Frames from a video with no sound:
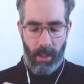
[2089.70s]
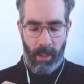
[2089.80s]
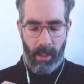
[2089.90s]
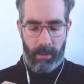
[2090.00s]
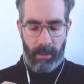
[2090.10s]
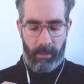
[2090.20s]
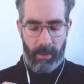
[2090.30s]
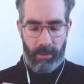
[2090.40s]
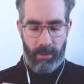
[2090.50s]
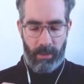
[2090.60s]
And I'm
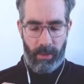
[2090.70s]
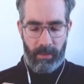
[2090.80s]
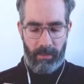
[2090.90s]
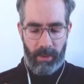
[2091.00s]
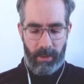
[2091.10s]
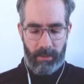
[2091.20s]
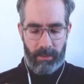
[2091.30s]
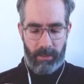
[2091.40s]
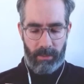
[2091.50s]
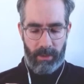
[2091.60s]
not sure if I
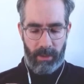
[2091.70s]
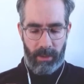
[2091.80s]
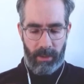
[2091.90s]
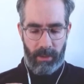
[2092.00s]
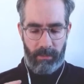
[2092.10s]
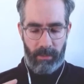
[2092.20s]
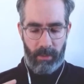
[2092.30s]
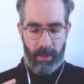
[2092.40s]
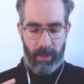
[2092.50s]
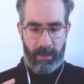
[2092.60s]
understood if
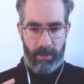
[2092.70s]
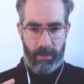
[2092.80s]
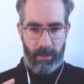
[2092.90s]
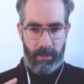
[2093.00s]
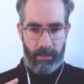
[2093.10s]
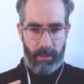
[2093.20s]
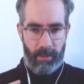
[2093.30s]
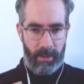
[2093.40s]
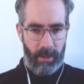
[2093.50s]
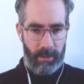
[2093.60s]
you're a leader or if you're
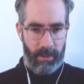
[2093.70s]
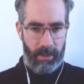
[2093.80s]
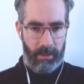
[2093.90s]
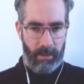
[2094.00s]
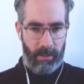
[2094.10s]
not a leader.